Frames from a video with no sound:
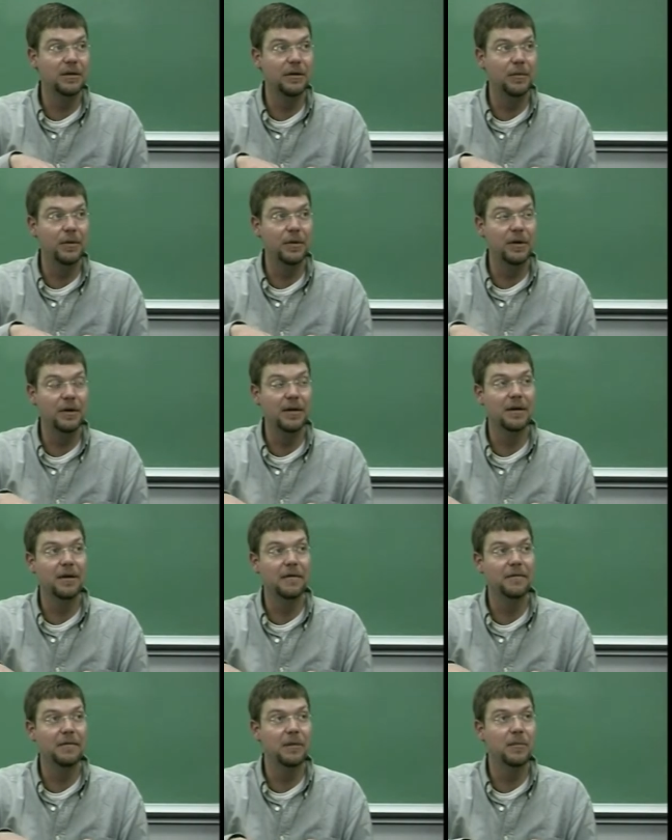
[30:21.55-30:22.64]
They're putting uh,
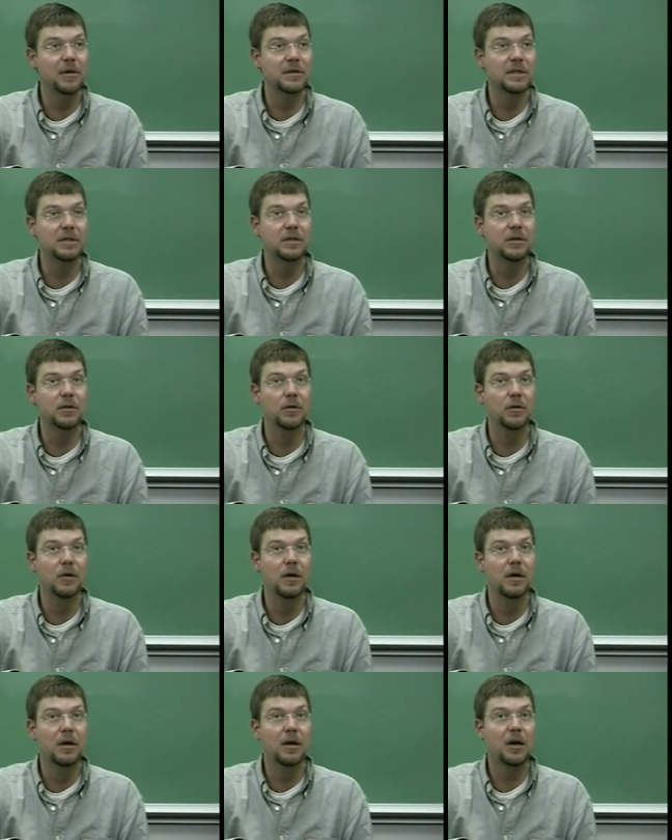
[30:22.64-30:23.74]
females into
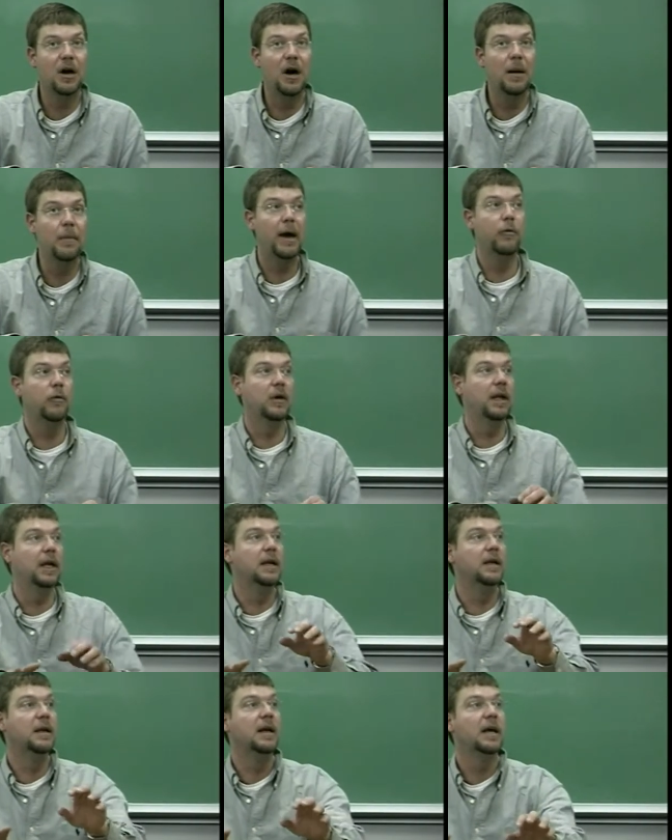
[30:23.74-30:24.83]
combat
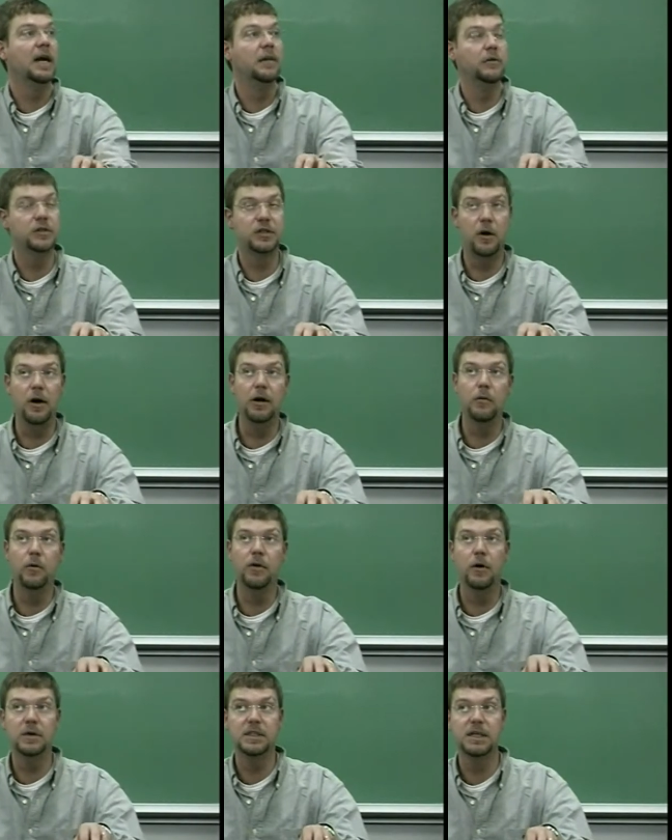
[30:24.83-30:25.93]
related, and they're starting with
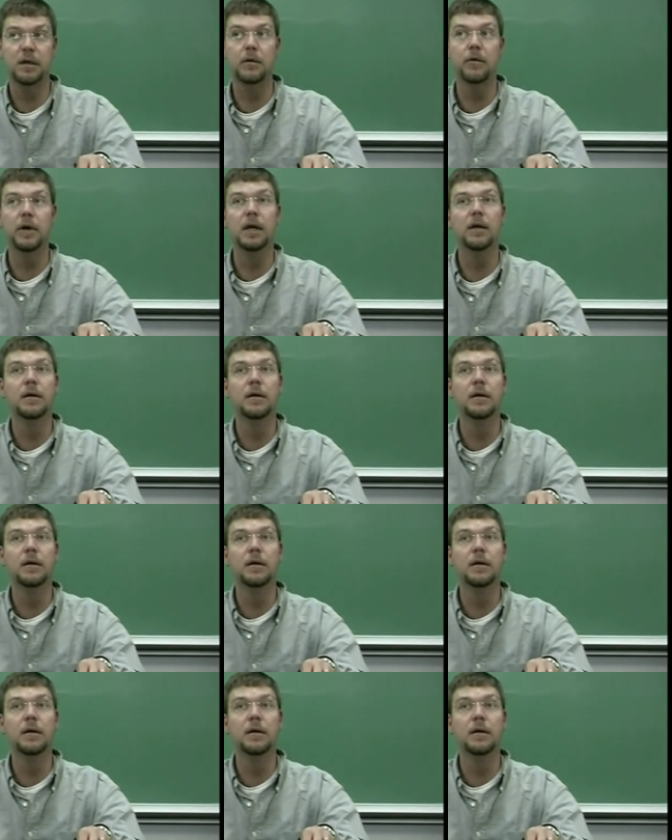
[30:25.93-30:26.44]
artillery.